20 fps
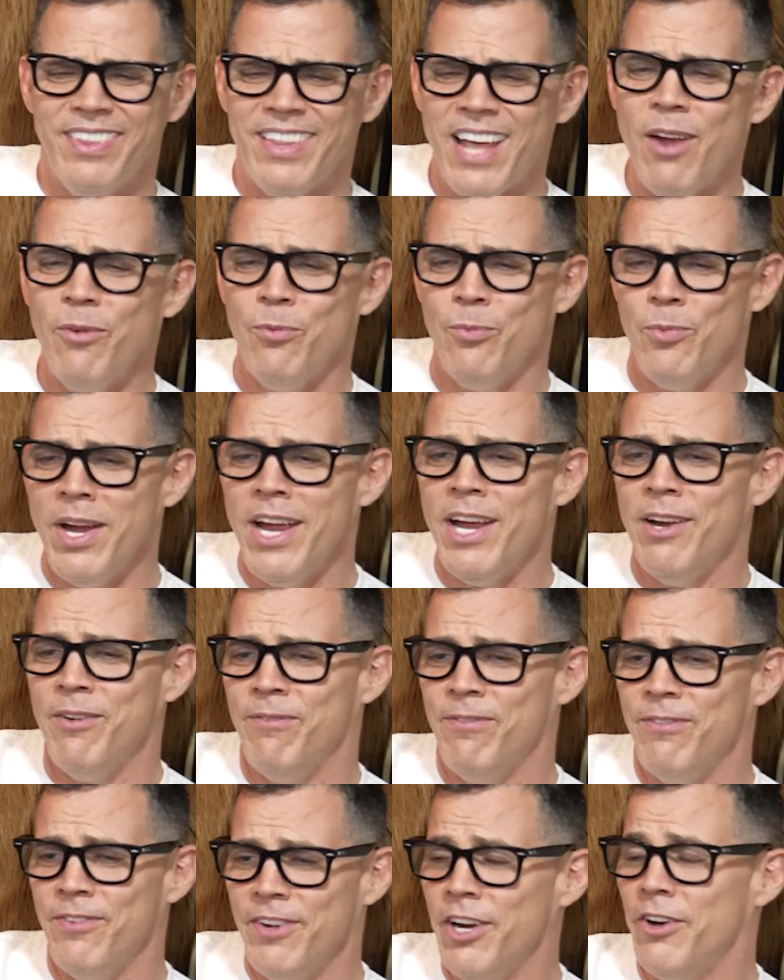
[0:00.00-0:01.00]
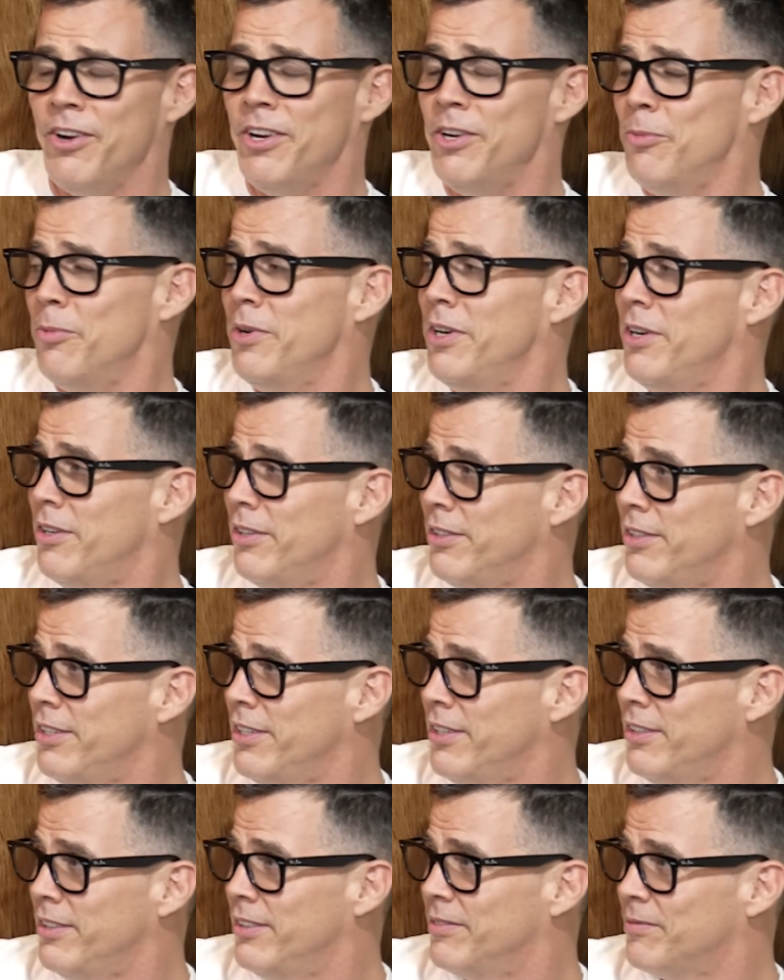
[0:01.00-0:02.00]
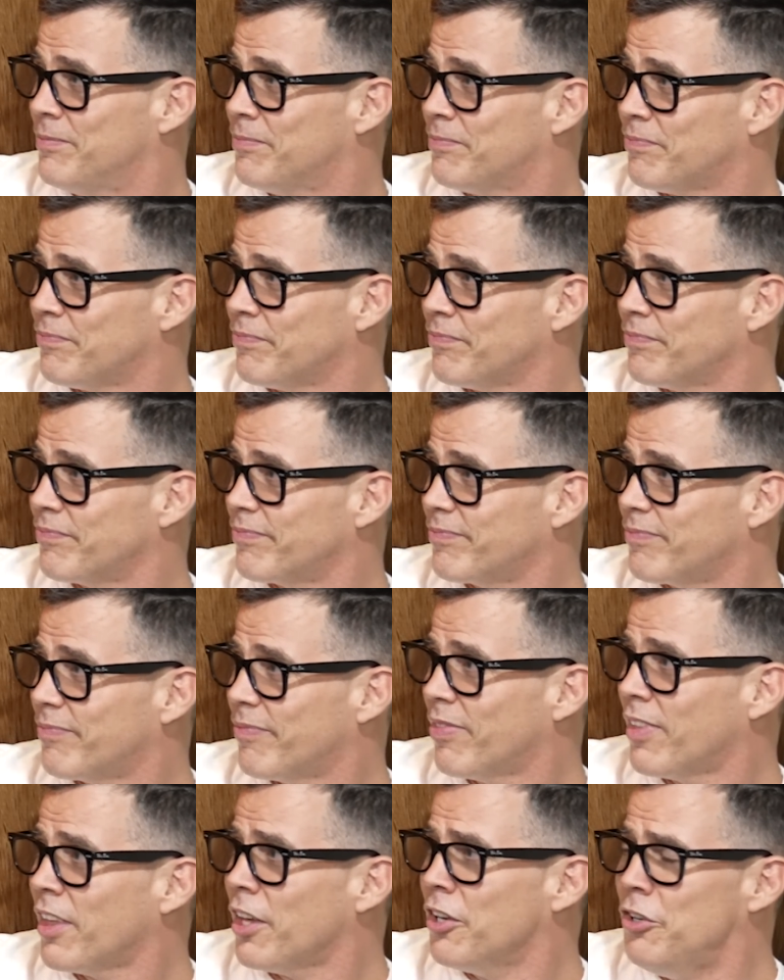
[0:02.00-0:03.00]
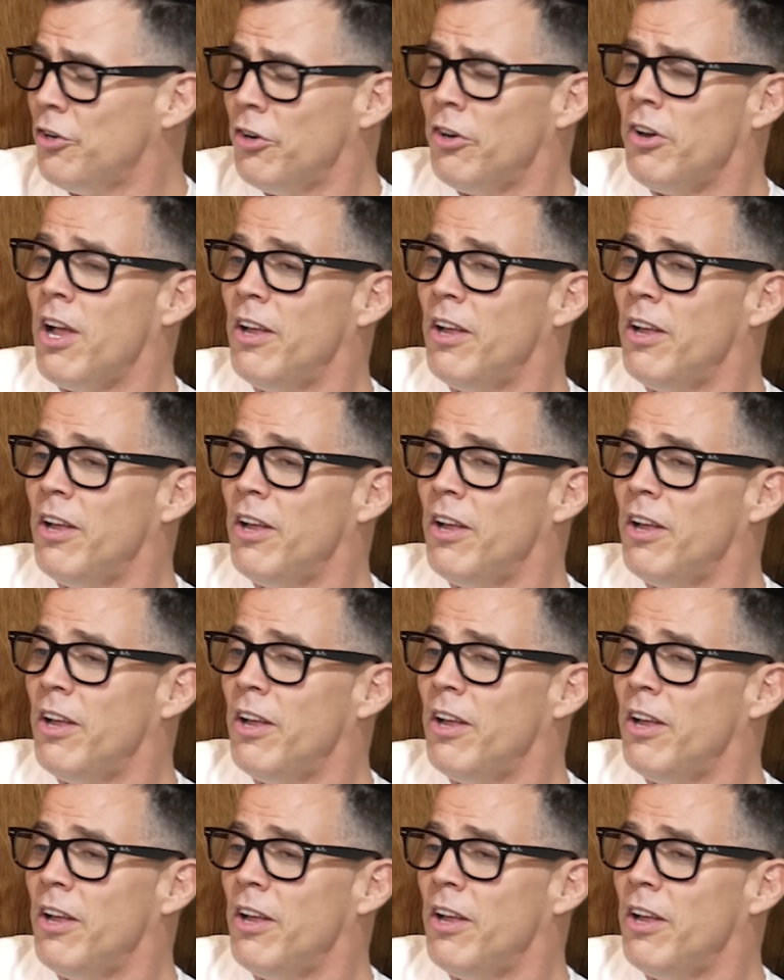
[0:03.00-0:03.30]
That read very real, dude. Yeah, it you're